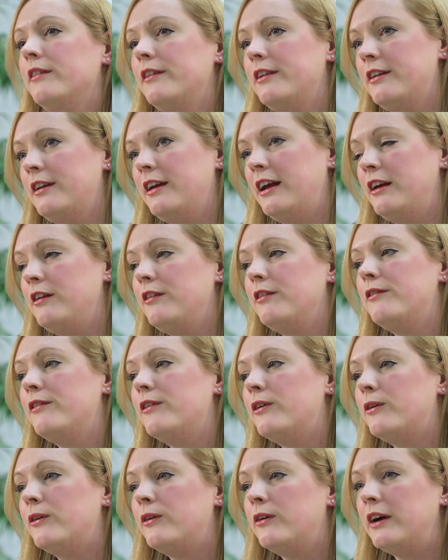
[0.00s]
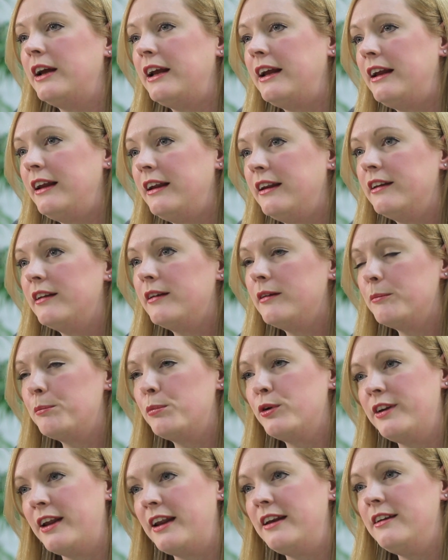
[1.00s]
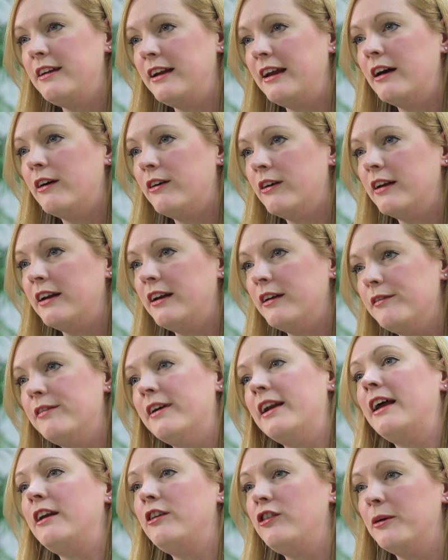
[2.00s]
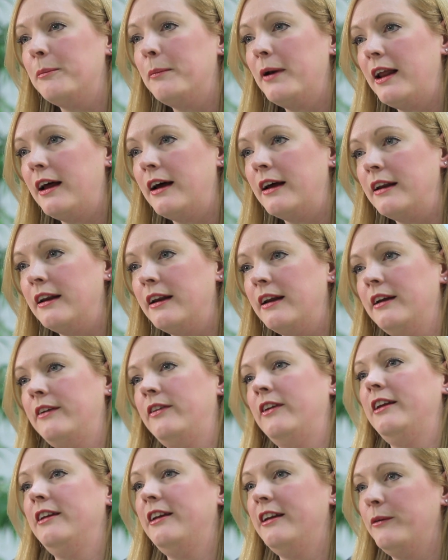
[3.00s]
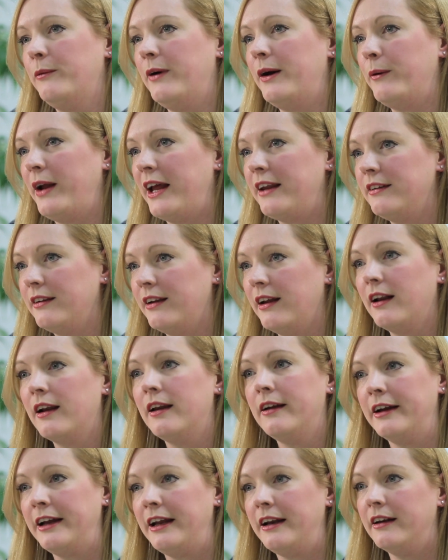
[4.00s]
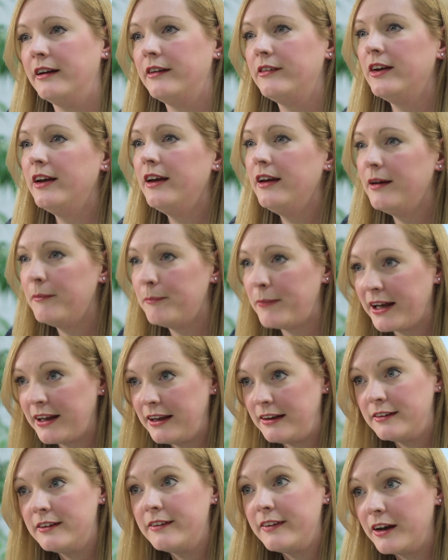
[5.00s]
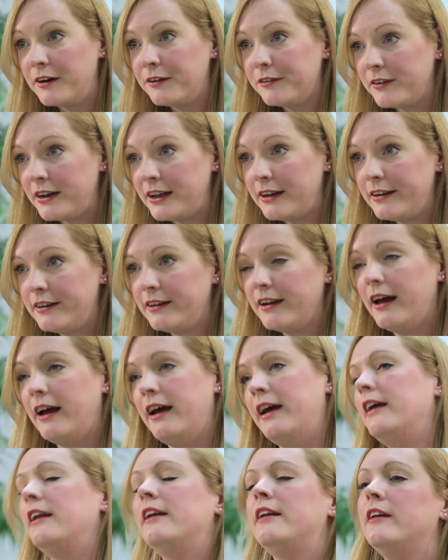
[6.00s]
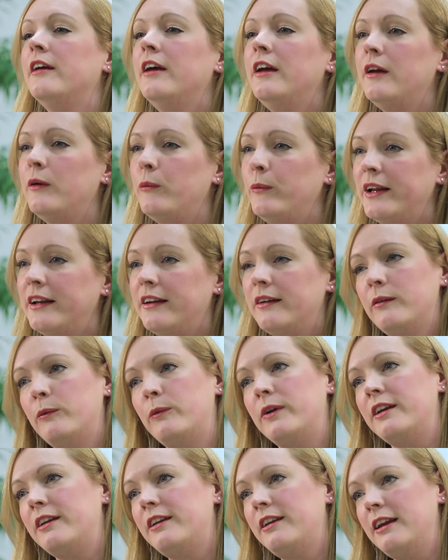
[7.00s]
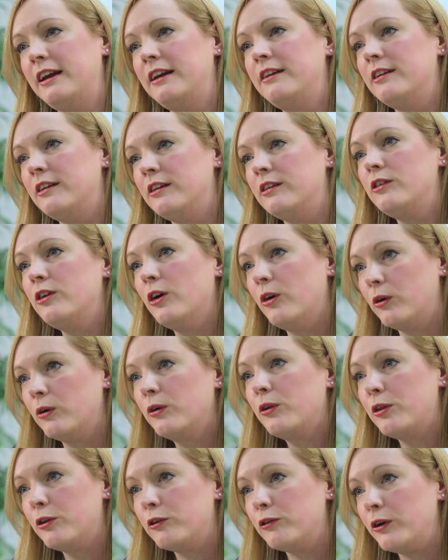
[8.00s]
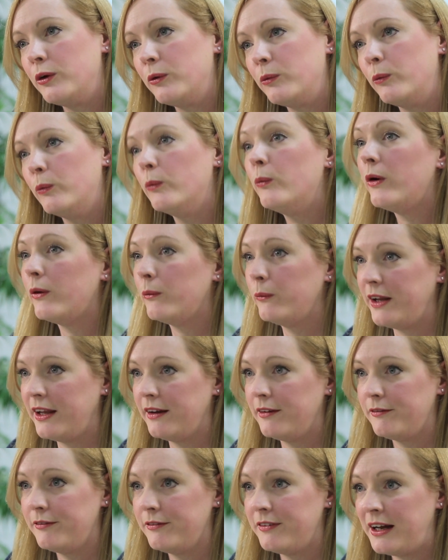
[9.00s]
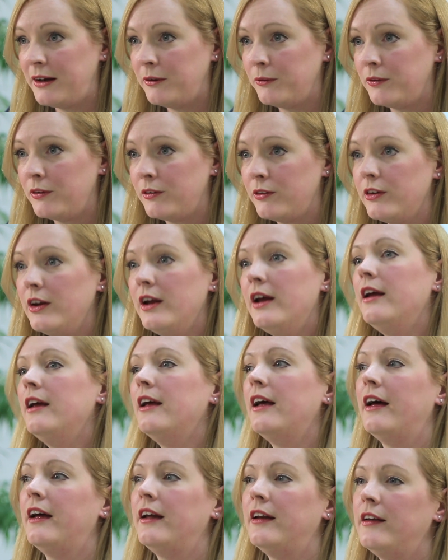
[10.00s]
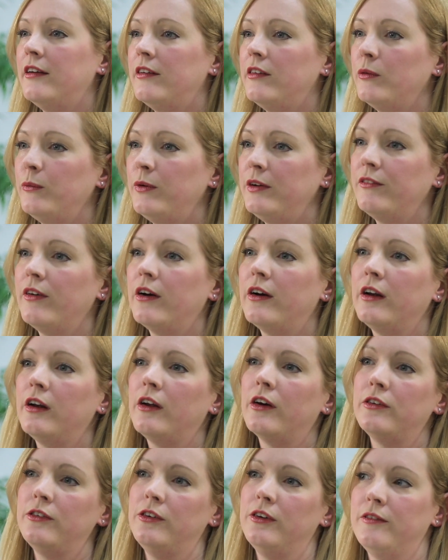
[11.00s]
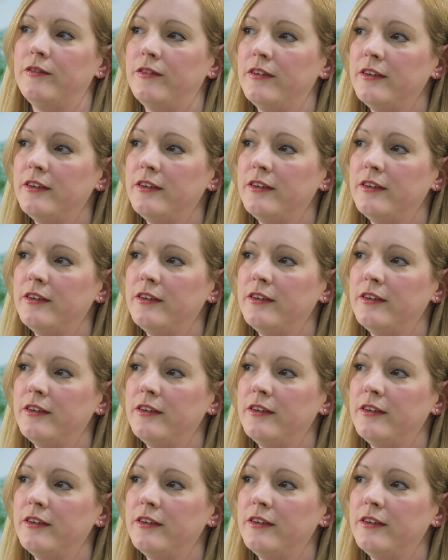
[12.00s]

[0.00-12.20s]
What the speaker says: Stage 4 is presenting it all in a financial plan, and this is where we ask a client back into the office and we'll sit and talk through what we have found, and we've got a lot of